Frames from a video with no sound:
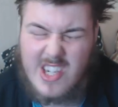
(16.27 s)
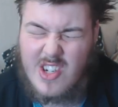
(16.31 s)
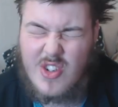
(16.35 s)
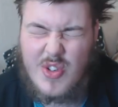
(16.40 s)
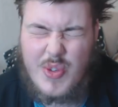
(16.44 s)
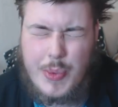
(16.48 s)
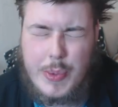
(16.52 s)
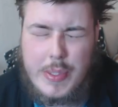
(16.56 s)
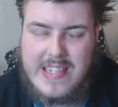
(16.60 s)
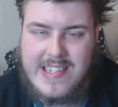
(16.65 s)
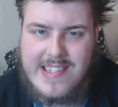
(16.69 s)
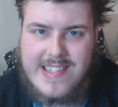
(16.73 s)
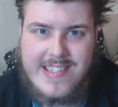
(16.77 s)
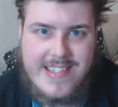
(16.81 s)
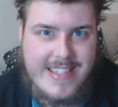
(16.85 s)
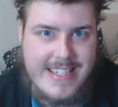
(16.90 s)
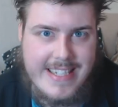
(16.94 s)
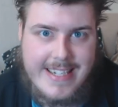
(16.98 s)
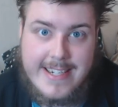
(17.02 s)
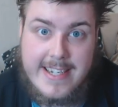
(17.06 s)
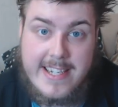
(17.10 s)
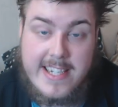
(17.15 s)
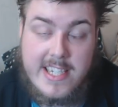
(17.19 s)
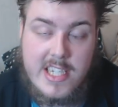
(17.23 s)
glorious
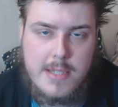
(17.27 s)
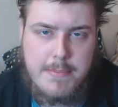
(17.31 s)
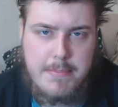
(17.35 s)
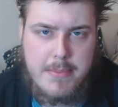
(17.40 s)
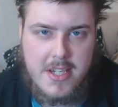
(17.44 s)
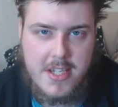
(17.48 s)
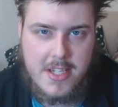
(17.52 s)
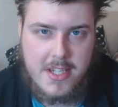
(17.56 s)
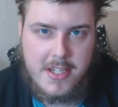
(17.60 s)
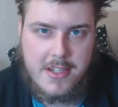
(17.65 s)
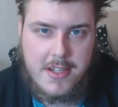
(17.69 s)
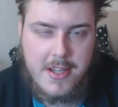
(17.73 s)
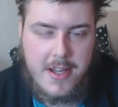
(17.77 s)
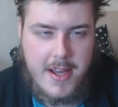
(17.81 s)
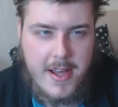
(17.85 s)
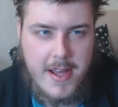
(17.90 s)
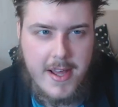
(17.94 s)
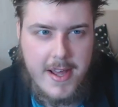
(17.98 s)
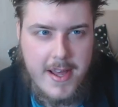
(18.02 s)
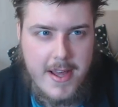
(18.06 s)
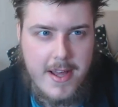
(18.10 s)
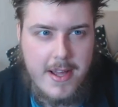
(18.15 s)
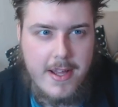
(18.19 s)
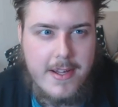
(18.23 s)
1080p,
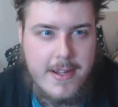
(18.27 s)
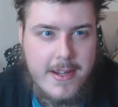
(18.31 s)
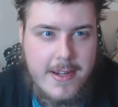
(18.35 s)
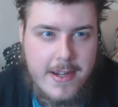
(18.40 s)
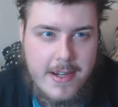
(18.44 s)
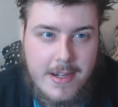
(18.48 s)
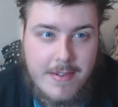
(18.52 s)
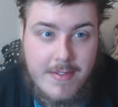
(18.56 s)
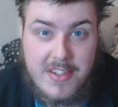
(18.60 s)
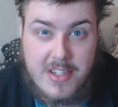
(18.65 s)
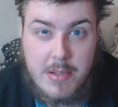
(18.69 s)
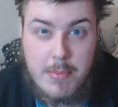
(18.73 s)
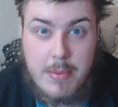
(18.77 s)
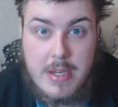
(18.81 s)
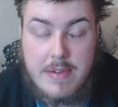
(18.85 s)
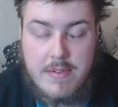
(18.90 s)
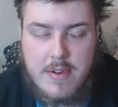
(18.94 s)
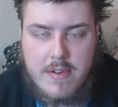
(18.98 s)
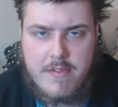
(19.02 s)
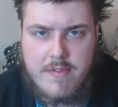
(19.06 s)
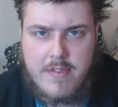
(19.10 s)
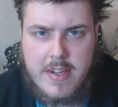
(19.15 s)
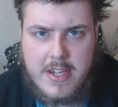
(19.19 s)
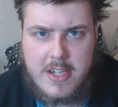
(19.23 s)
as I
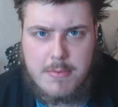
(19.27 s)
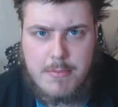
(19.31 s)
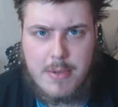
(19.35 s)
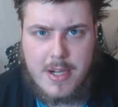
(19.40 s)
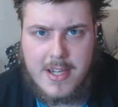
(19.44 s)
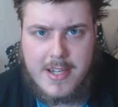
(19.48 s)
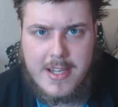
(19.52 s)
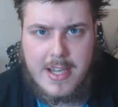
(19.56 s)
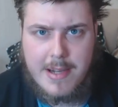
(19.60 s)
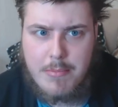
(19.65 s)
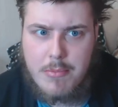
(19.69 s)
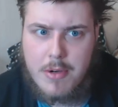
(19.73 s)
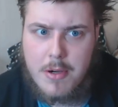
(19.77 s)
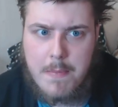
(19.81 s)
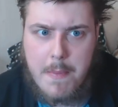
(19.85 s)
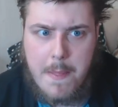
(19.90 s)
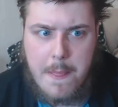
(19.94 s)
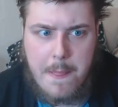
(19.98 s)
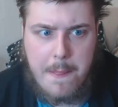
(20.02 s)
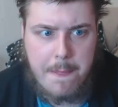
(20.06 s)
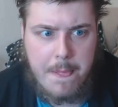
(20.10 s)
believe I fixed my camera.